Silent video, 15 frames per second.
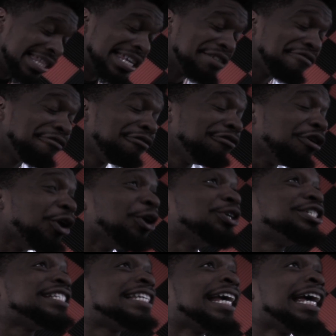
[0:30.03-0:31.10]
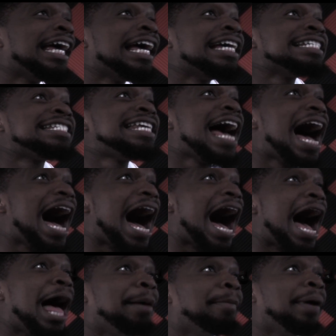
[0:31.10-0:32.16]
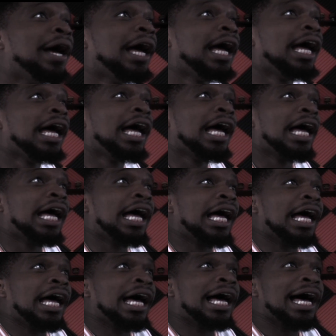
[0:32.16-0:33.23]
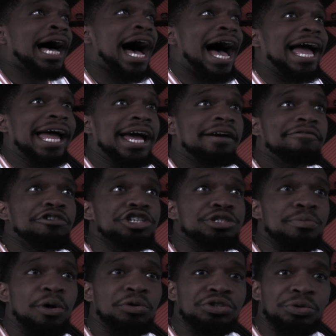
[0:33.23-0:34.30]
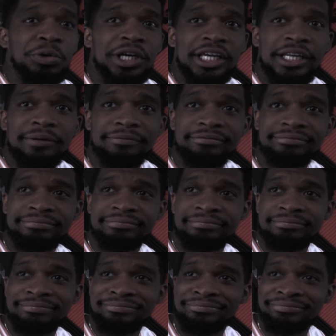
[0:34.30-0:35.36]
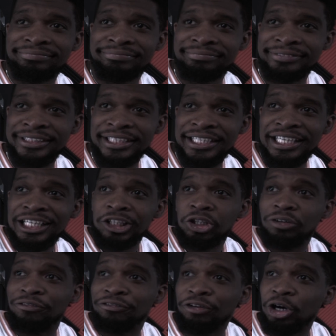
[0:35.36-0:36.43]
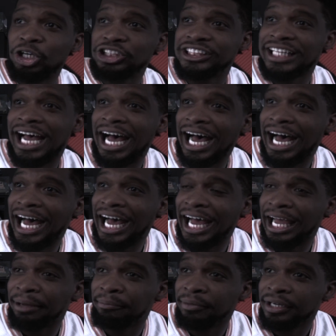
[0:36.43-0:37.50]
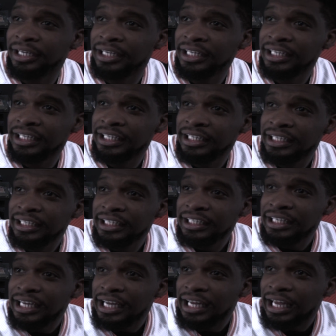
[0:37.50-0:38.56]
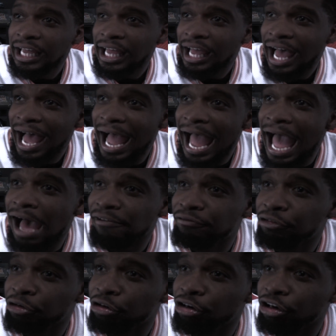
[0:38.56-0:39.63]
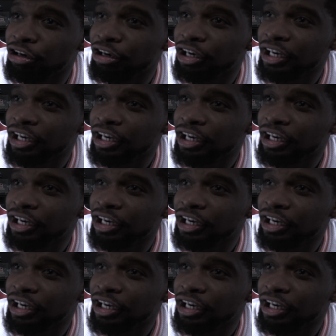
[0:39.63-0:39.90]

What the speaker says: the first time I ever smoked weed. The first time I ever